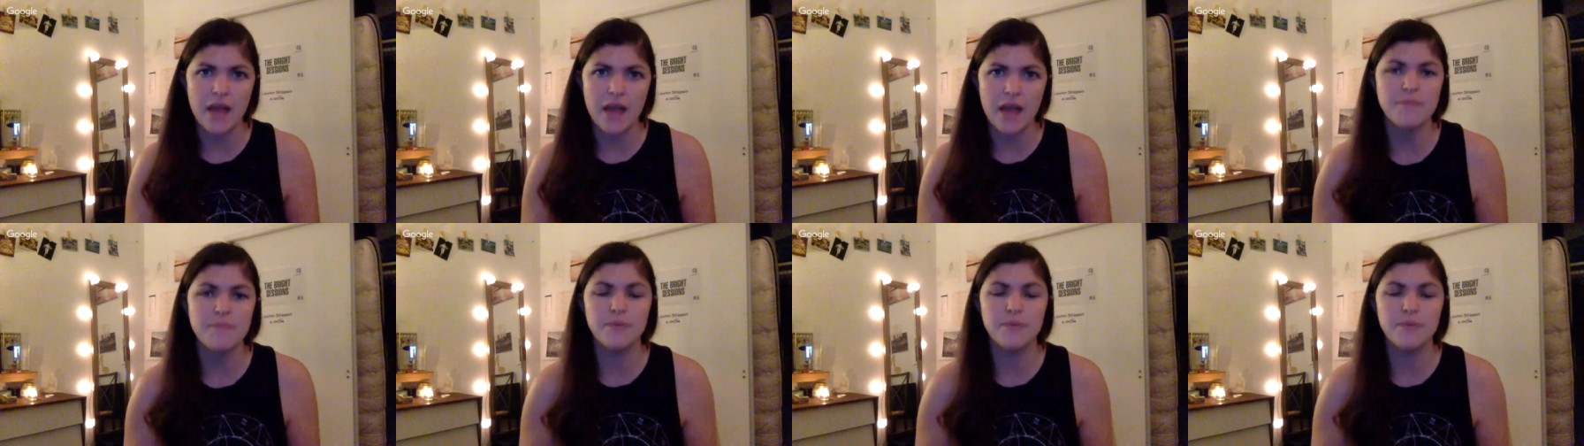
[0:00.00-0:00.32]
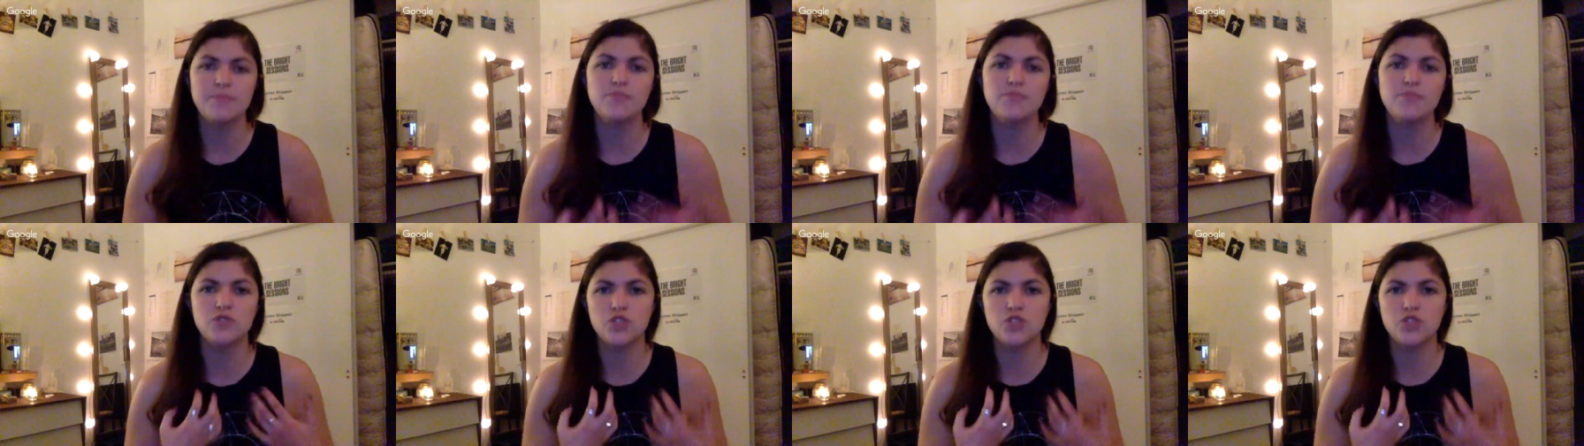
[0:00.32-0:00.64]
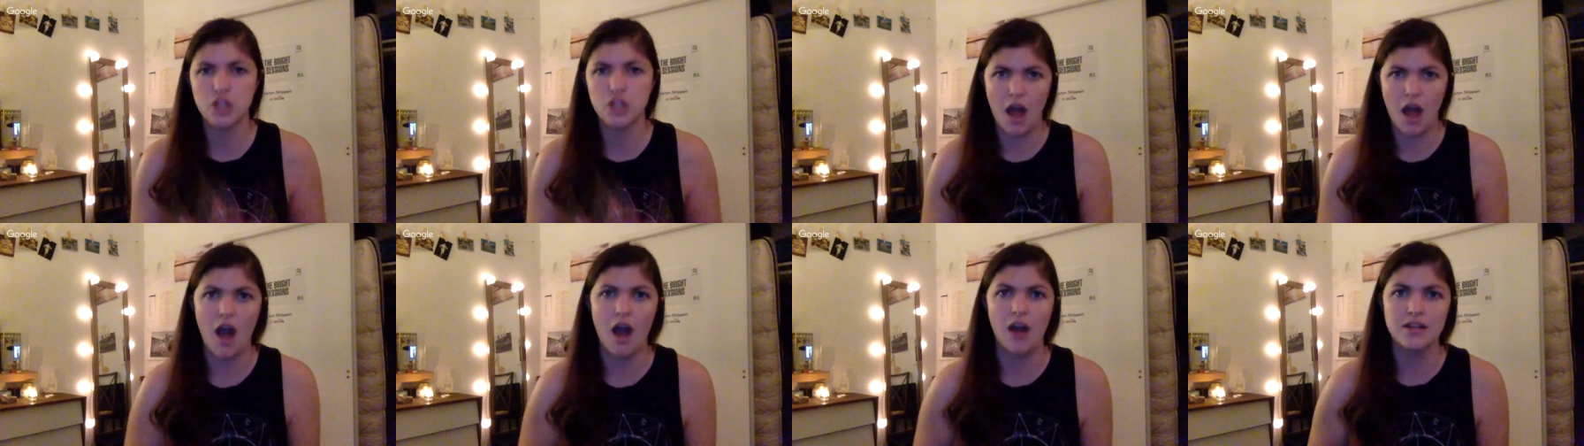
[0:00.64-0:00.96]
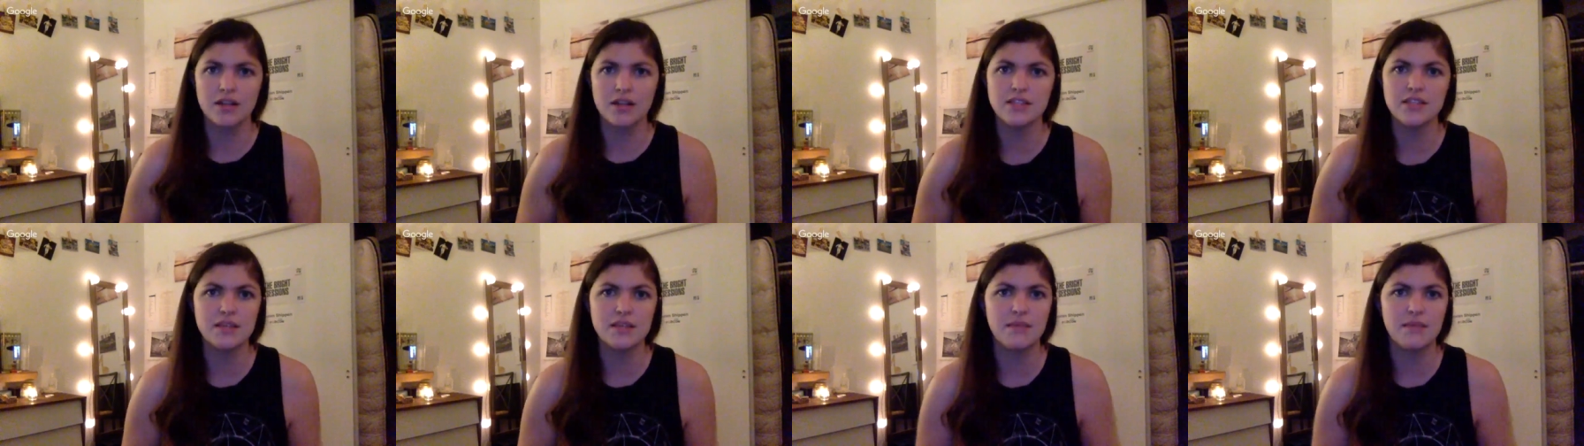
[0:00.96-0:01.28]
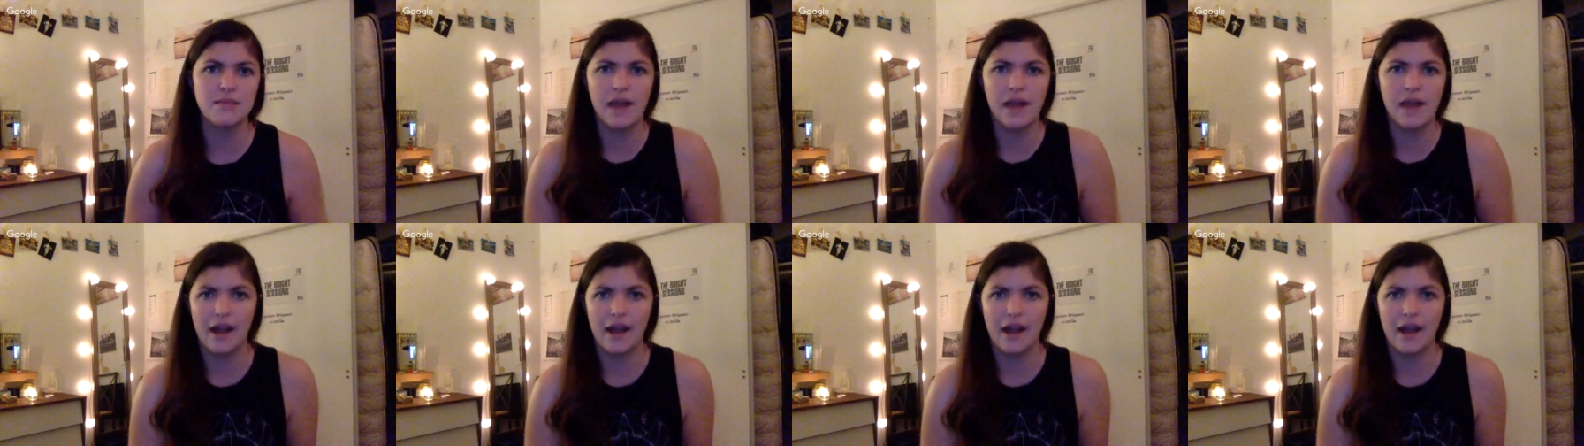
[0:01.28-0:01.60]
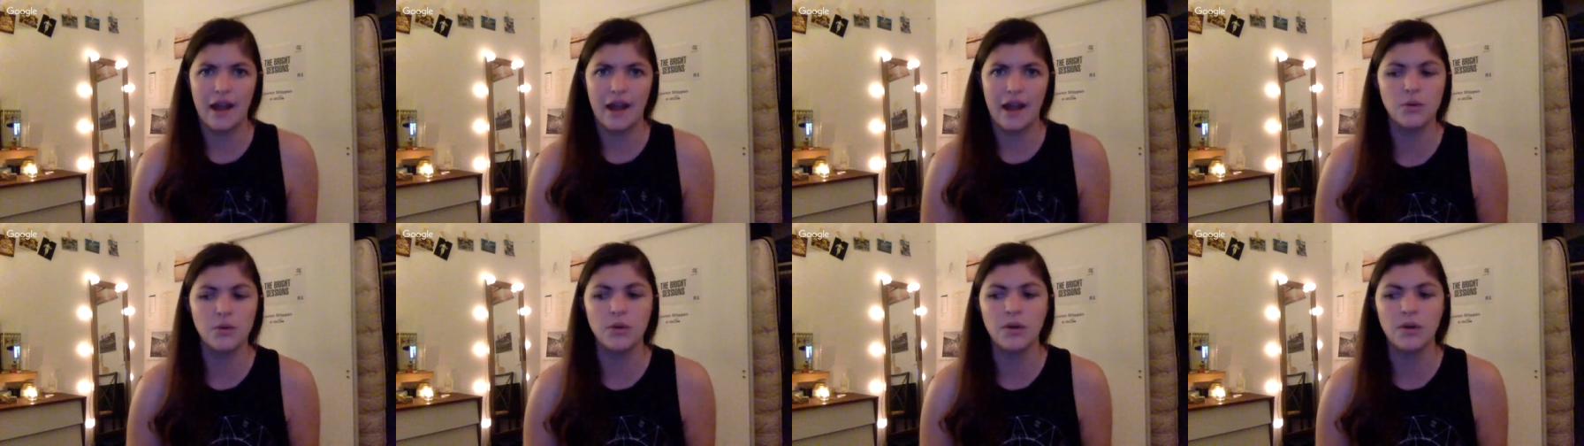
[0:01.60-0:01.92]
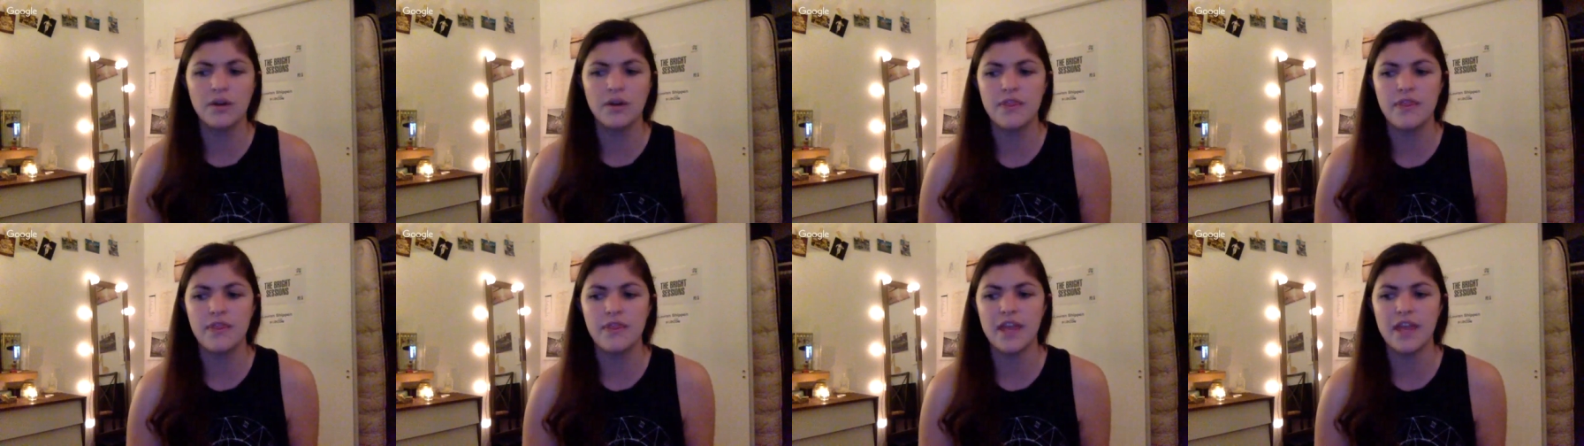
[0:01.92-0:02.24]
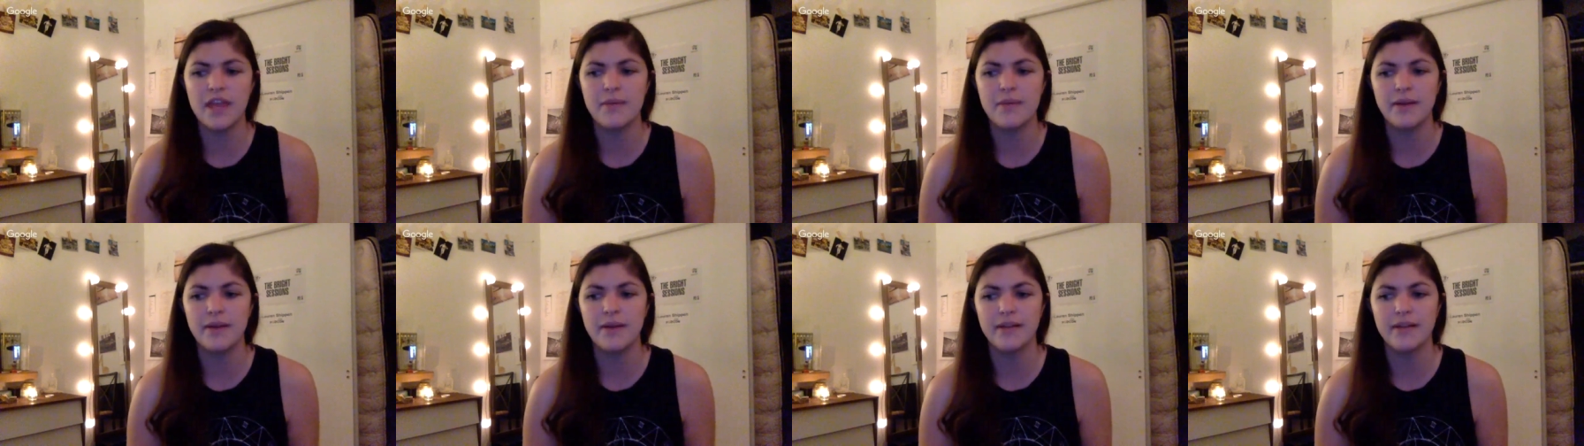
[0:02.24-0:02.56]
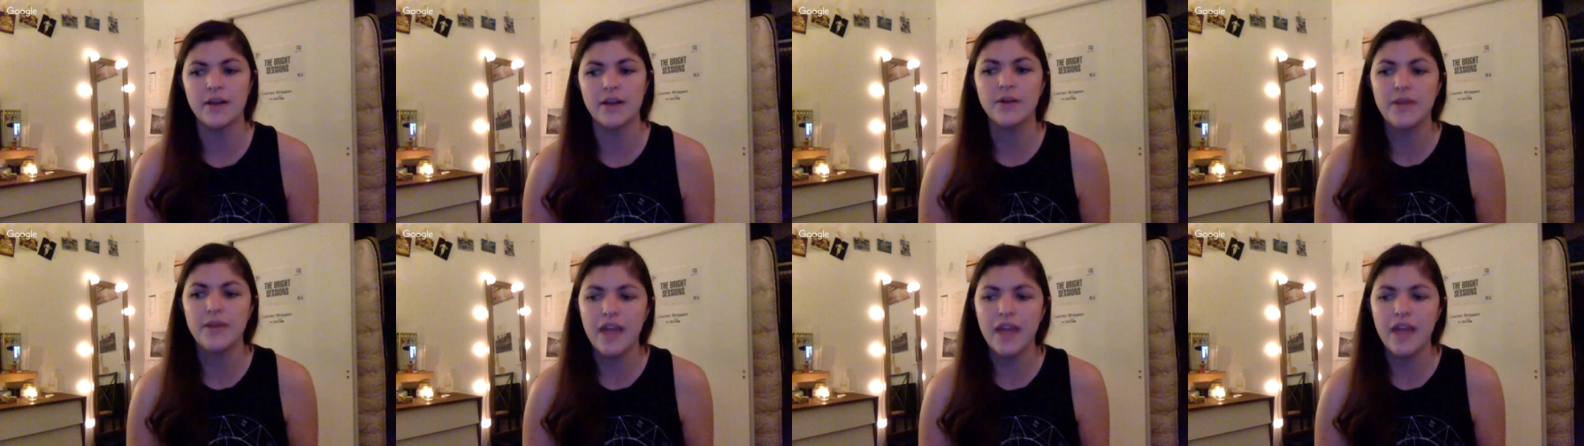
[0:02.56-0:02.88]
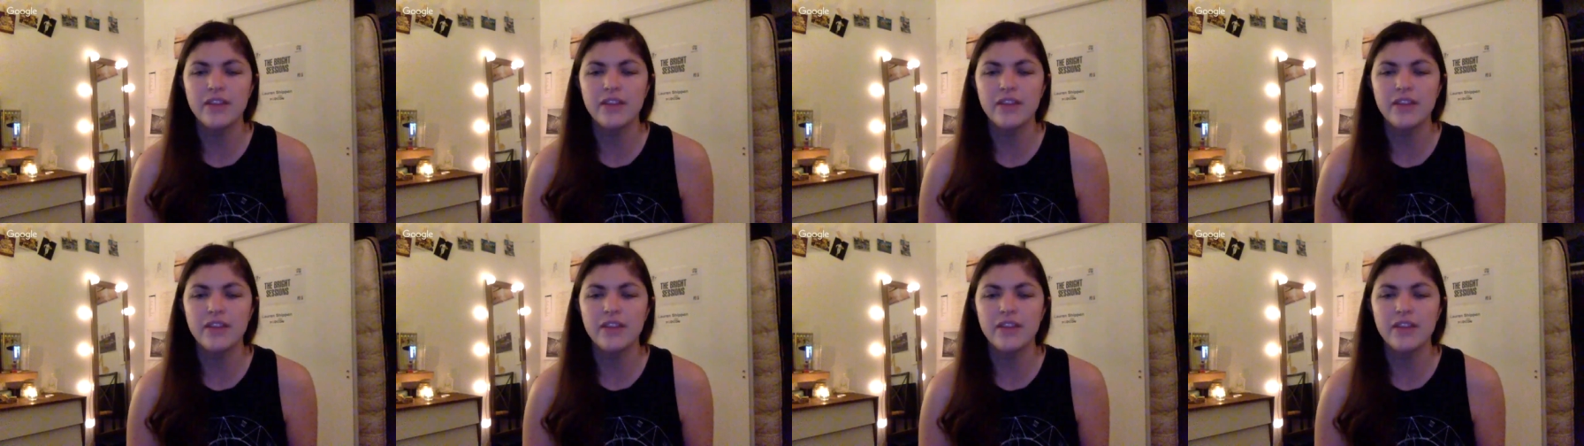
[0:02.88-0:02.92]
type jocks in my high school and thinking about like,